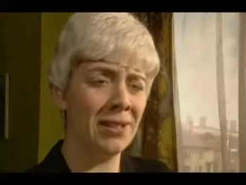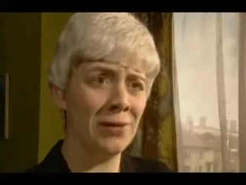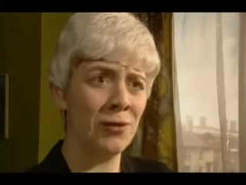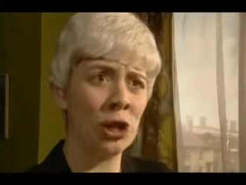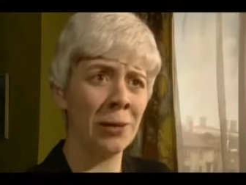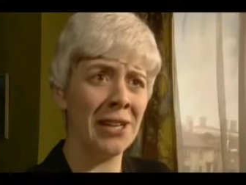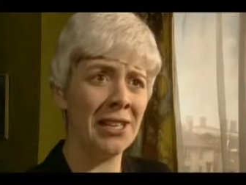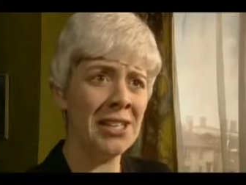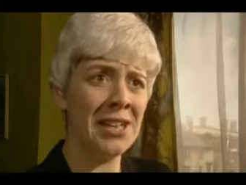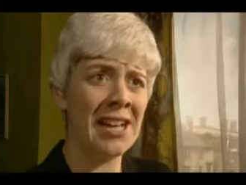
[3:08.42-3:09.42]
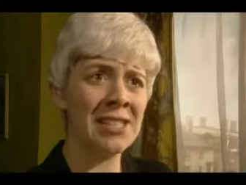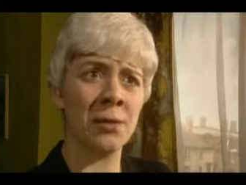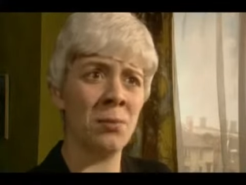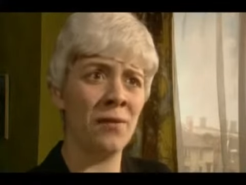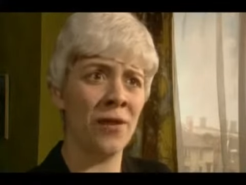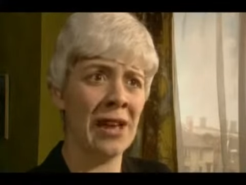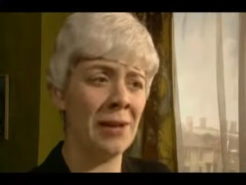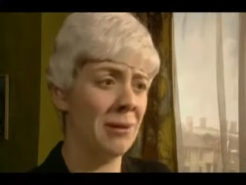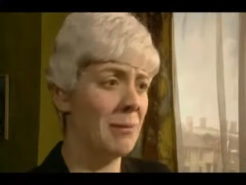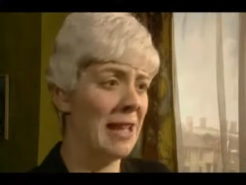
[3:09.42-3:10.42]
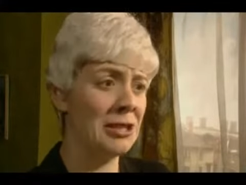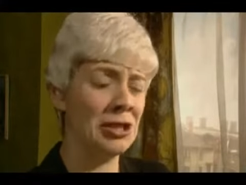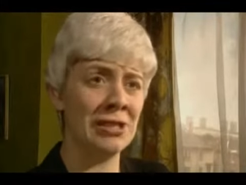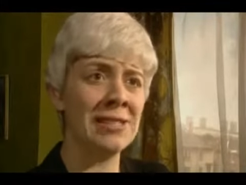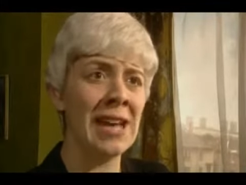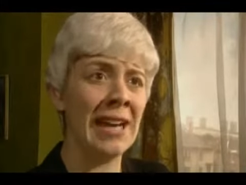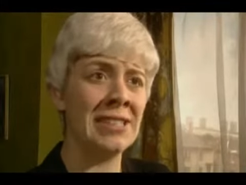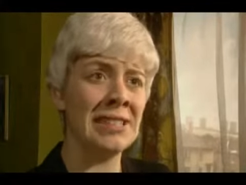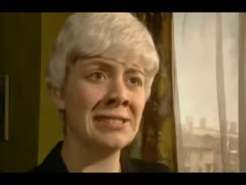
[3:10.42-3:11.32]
believe you're coming in here asking me for that. My man's just died.